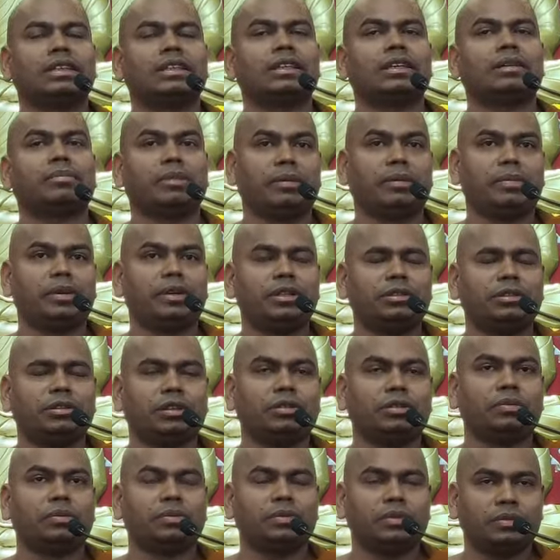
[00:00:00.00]
Maybe
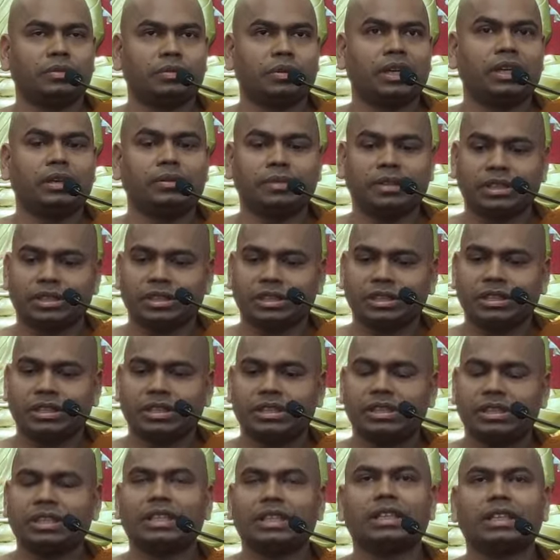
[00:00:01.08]
your well
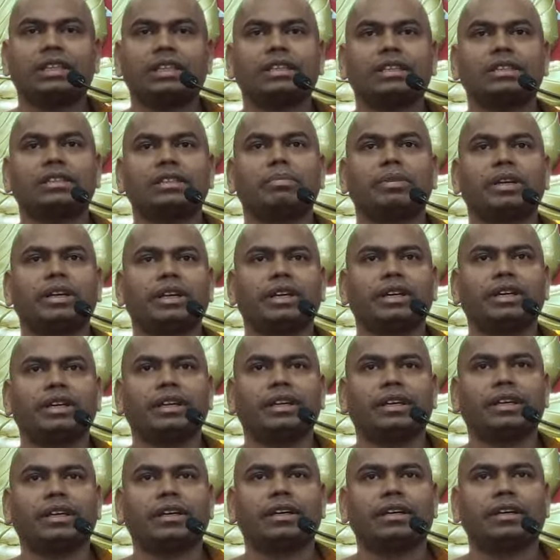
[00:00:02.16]
wishes, somebody,
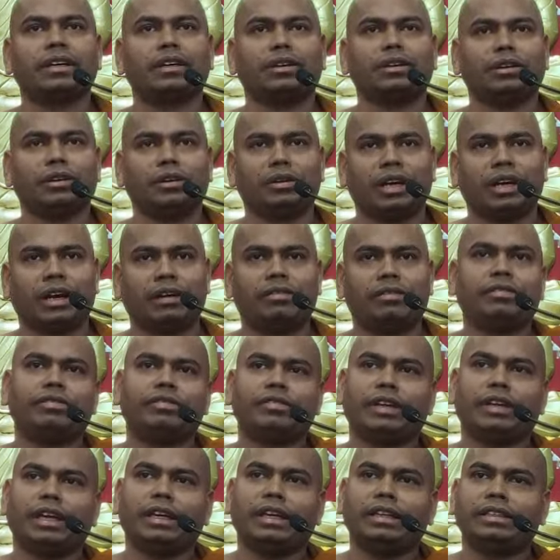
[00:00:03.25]
have
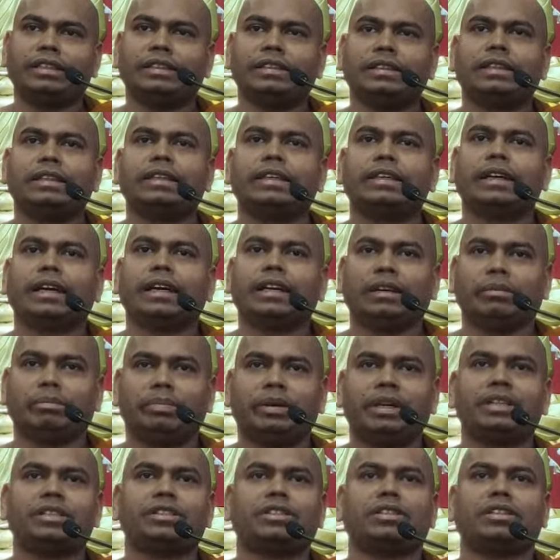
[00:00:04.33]
an
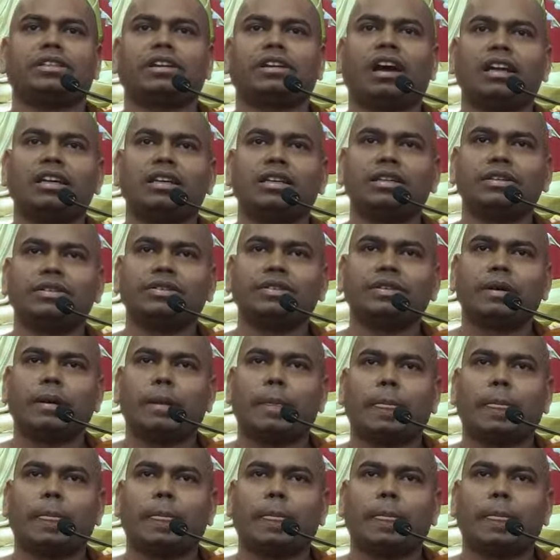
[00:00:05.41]
impression on you.